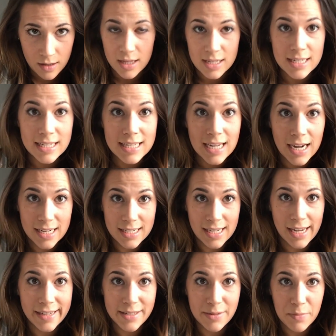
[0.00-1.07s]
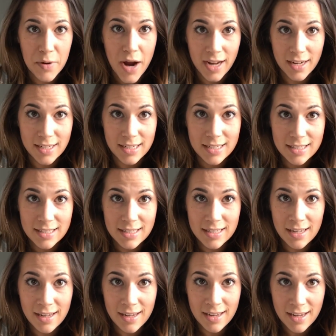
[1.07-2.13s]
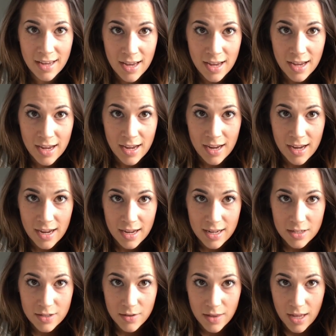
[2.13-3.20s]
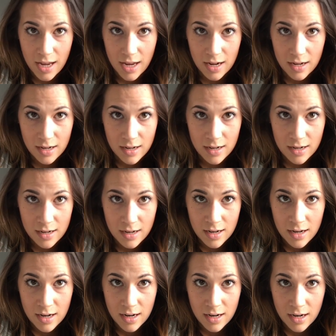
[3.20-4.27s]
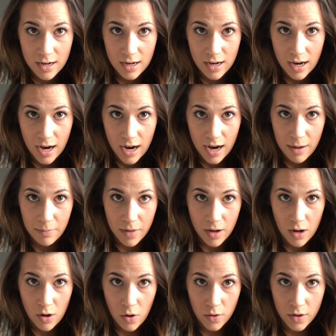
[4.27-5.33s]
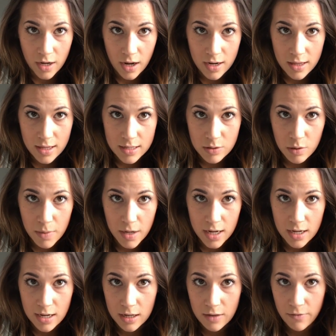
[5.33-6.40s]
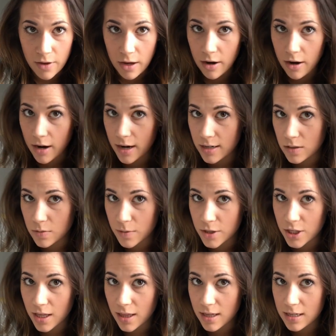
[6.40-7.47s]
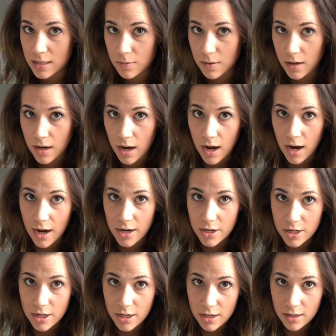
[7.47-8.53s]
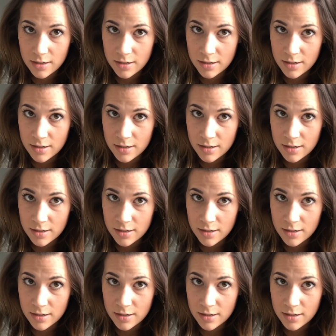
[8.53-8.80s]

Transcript: This is going to take some practice. So then I'm holding onto this with my index finger and switching this one under